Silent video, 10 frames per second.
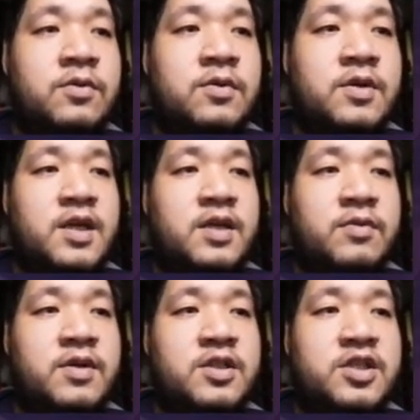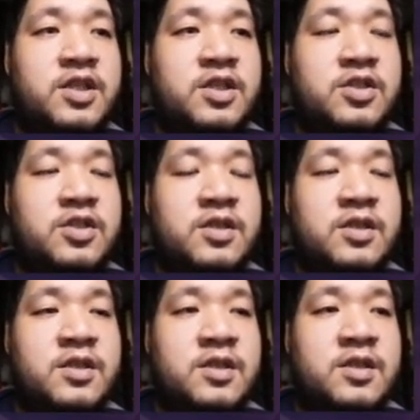kind of want to change
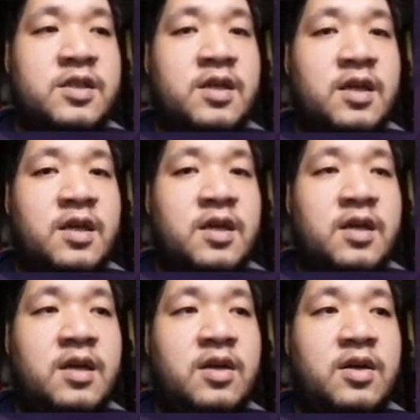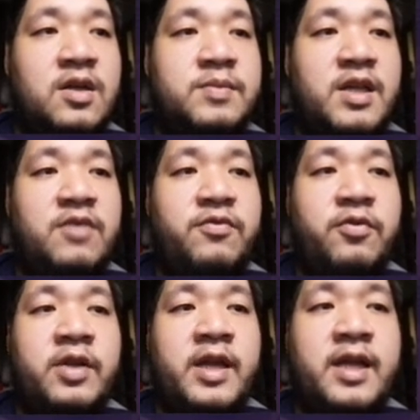the cosmetic for
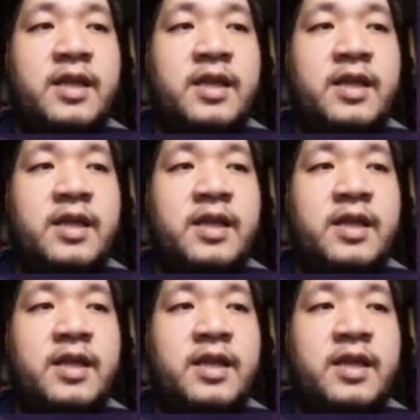that.